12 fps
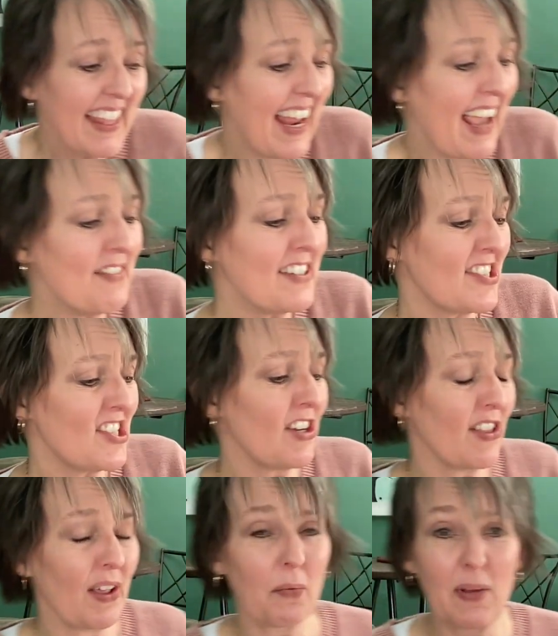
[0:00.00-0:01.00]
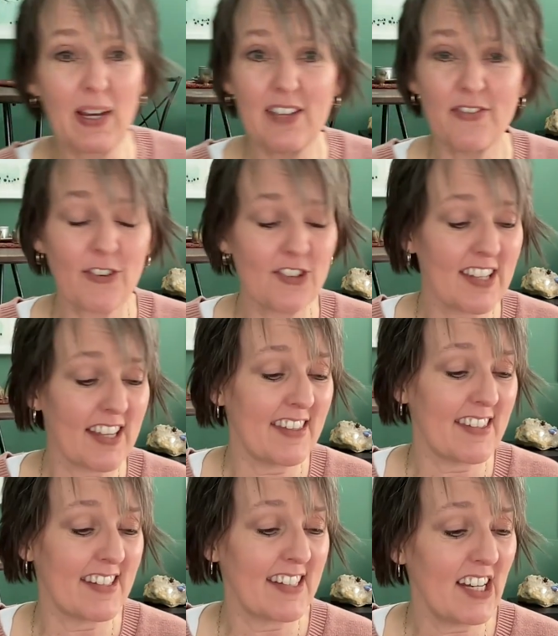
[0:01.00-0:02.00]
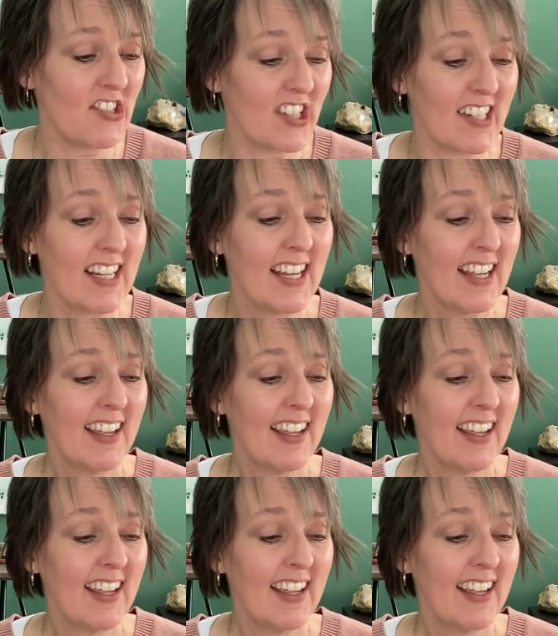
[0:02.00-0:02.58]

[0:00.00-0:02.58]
I have to share, like, when he first set this intention,